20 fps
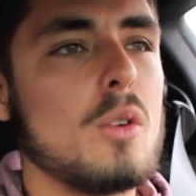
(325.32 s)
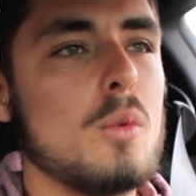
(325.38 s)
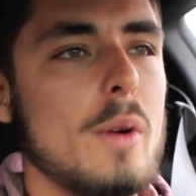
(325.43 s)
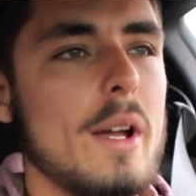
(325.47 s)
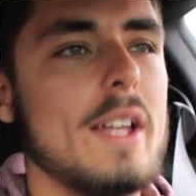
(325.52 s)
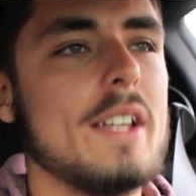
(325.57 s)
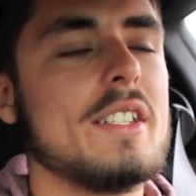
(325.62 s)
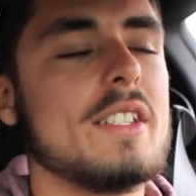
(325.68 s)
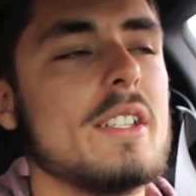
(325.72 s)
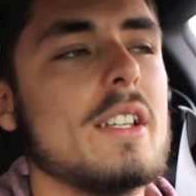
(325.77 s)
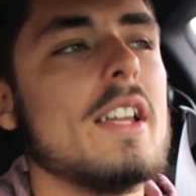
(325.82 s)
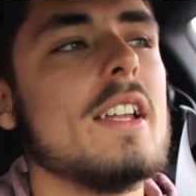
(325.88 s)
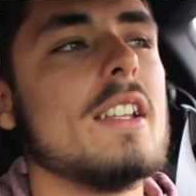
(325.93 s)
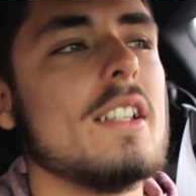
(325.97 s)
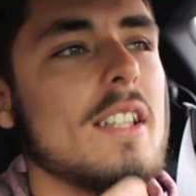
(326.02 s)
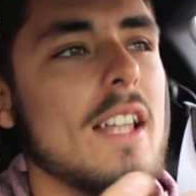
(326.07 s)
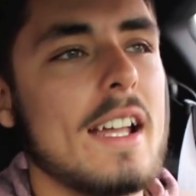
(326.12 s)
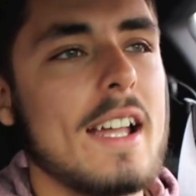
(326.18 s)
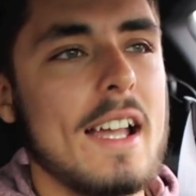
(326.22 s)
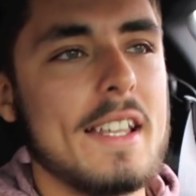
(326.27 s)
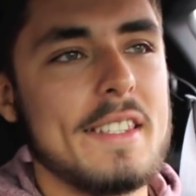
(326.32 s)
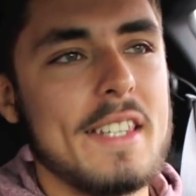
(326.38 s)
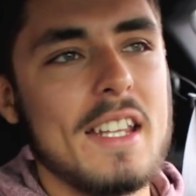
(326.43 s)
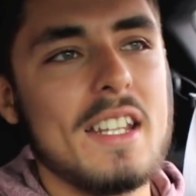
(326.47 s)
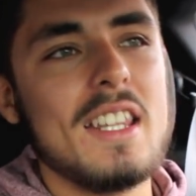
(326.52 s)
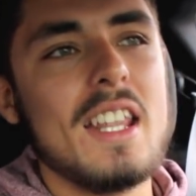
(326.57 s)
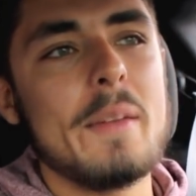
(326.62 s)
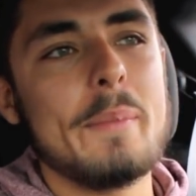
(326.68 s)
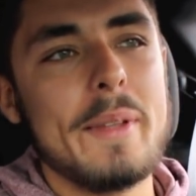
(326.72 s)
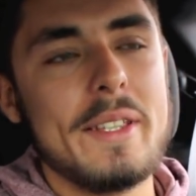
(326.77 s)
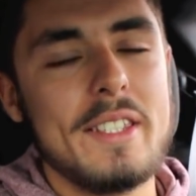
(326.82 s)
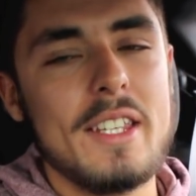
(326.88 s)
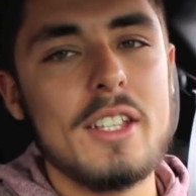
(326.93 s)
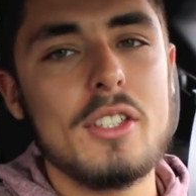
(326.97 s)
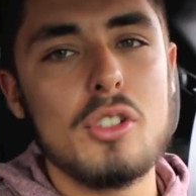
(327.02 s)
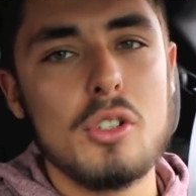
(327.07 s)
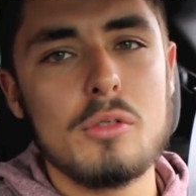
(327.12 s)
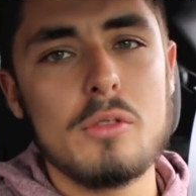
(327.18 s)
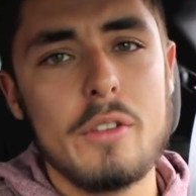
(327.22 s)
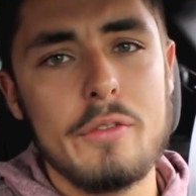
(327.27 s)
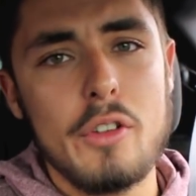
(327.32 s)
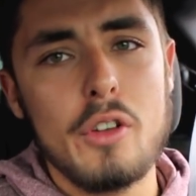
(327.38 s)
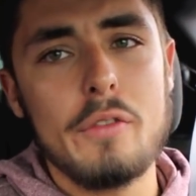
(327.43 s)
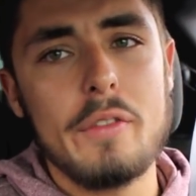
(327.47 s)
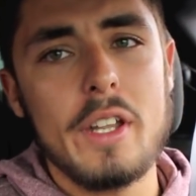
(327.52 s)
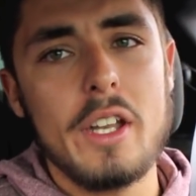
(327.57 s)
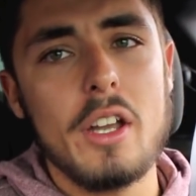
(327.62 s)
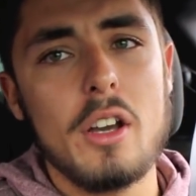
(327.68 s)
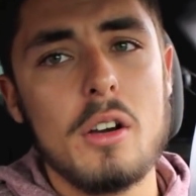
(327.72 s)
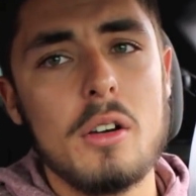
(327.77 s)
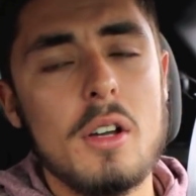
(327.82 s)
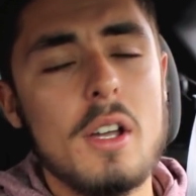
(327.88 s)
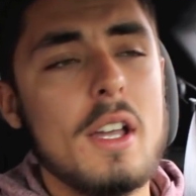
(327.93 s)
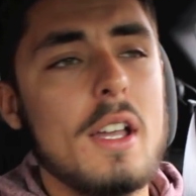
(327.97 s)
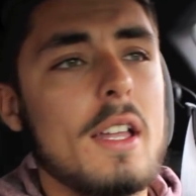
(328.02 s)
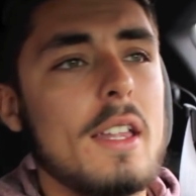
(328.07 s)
which, like I said in the MPT tune review video,